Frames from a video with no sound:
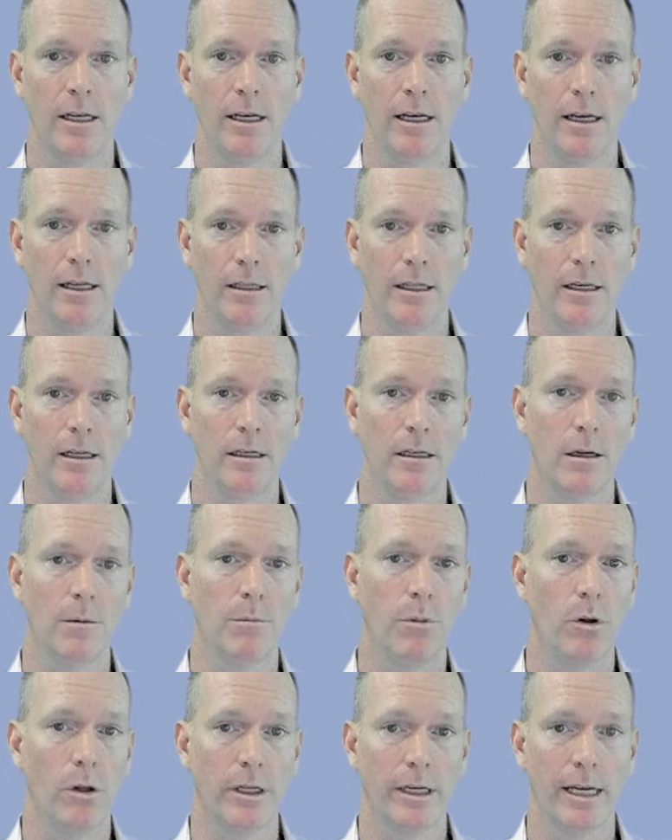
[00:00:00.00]
and they end
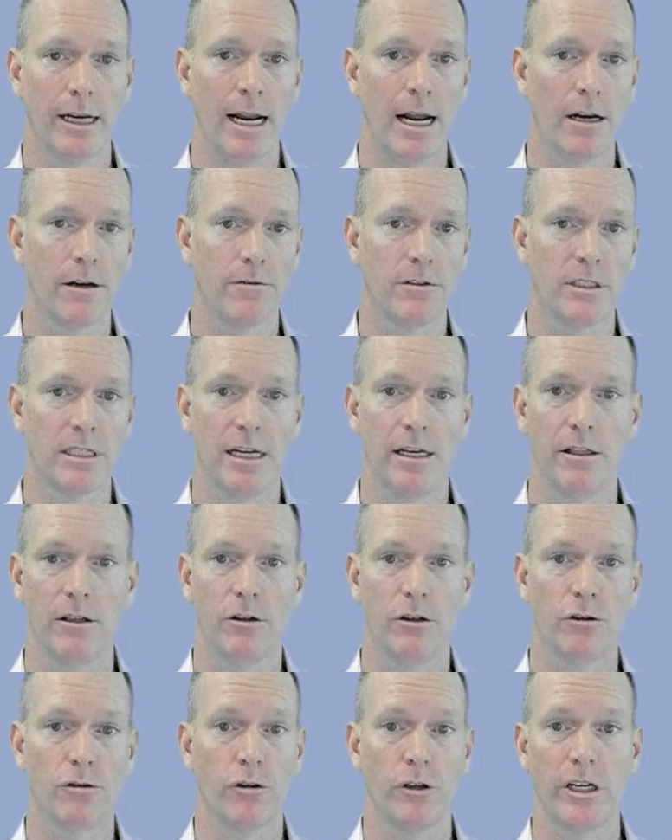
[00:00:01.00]
up pulling it out of, say,
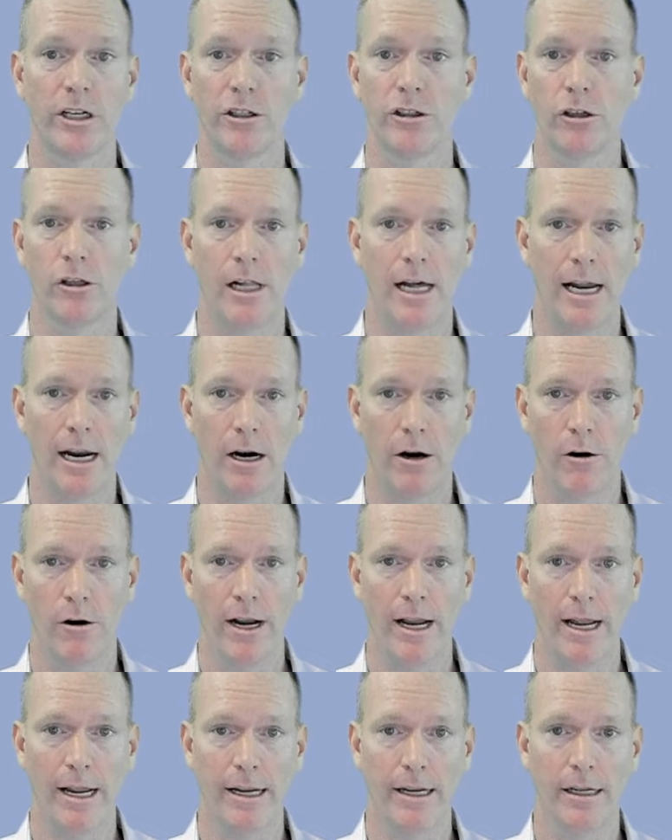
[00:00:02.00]
their traditional
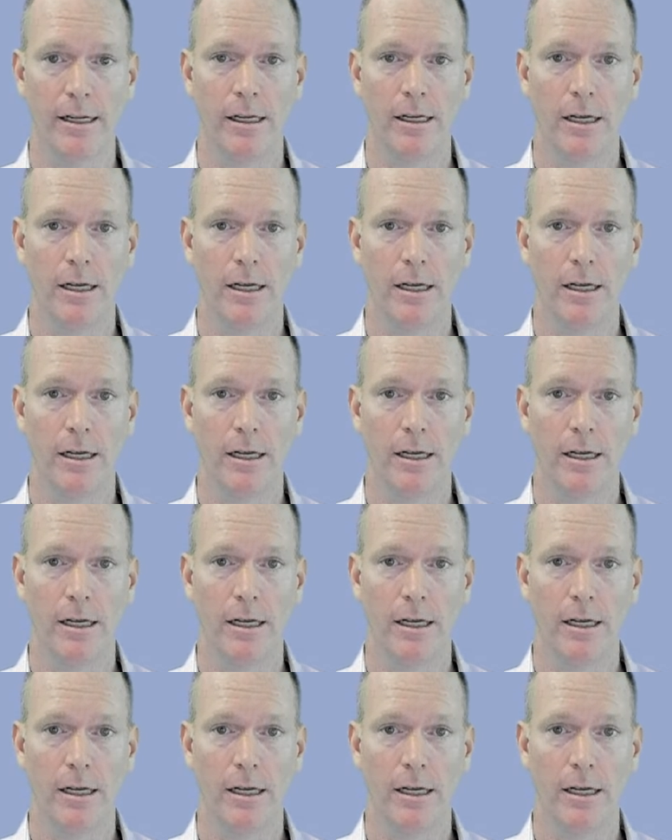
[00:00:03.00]
IRA.